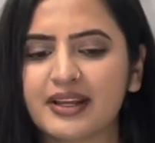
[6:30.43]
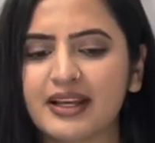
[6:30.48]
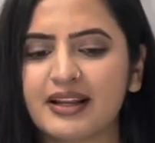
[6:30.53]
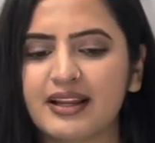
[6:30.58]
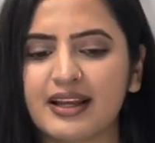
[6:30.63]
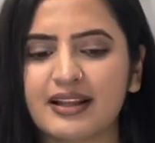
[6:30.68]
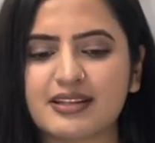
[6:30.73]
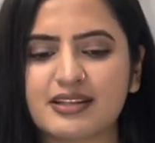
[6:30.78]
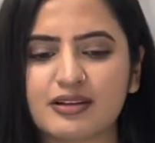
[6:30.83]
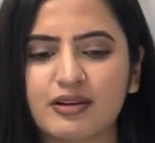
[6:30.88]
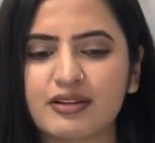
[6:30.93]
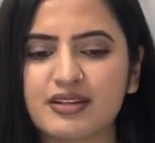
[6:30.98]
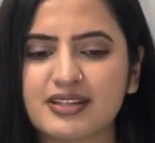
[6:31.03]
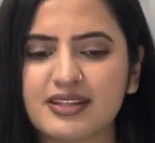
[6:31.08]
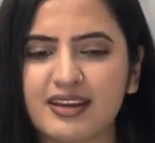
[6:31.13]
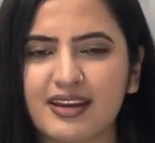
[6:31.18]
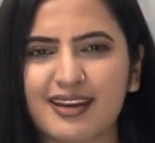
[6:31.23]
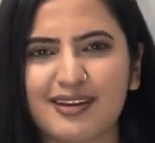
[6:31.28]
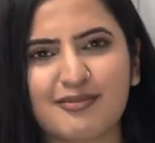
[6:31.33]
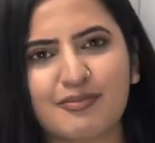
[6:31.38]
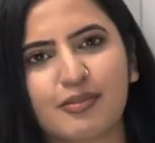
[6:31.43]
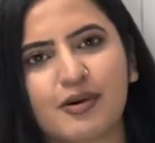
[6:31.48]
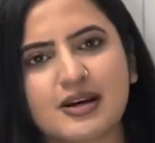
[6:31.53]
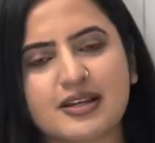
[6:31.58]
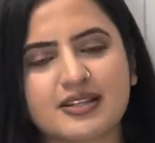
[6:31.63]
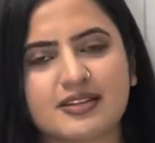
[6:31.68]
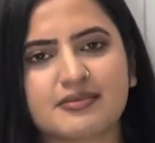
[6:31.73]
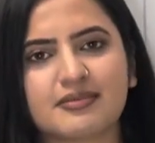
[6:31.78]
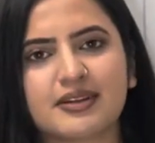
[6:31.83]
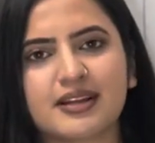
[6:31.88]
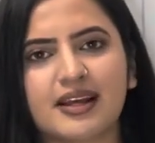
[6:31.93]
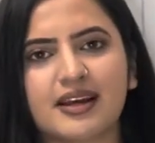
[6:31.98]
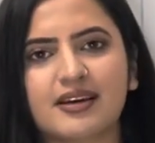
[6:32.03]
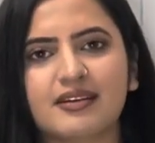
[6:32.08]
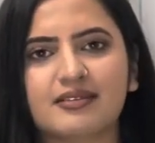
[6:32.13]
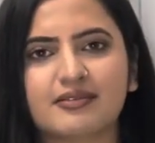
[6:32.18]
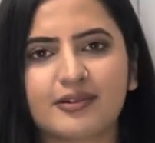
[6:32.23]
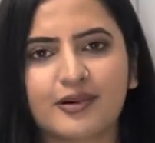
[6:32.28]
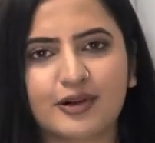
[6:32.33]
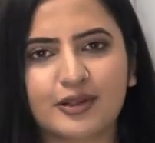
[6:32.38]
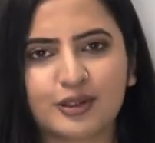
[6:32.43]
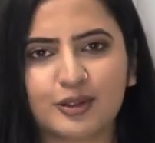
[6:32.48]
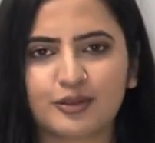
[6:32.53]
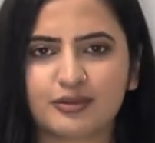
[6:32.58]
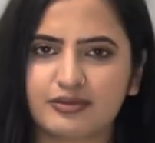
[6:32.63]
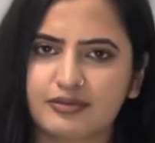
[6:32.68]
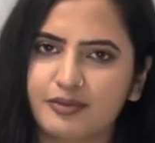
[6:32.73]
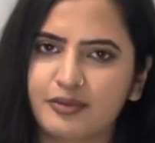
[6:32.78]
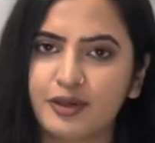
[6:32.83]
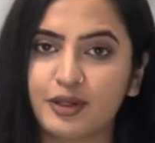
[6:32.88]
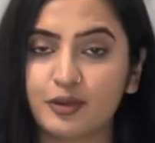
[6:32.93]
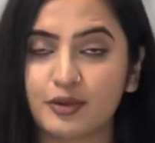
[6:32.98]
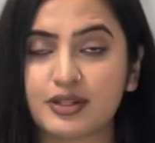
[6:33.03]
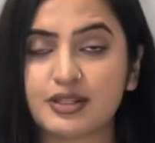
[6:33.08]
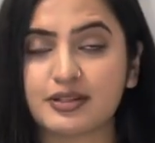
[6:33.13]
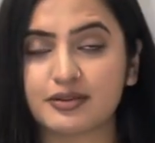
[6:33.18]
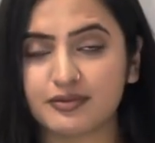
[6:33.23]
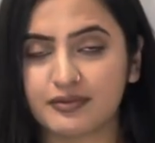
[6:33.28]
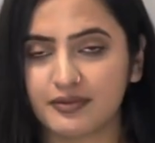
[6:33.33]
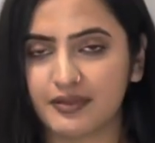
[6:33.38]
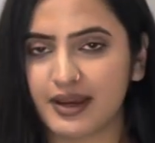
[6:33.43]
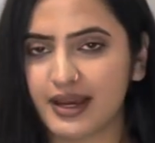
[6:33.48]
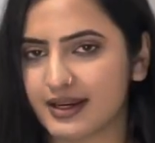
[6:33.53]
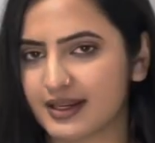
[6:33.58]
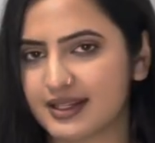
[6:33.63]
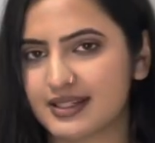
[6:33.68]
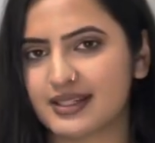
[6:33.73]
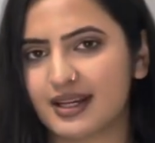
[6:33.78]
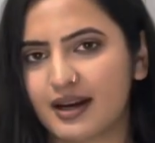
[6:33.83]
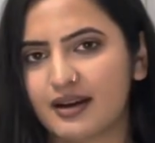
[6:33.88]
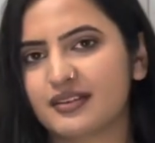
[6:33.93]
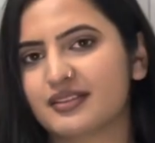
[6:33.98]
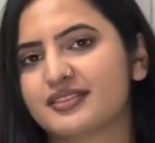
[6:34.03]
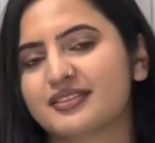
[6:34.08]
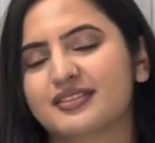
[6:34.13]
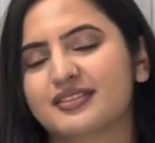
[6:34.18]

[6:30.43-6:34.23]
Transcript: Let's not say game possible hai, although we know it's very tough,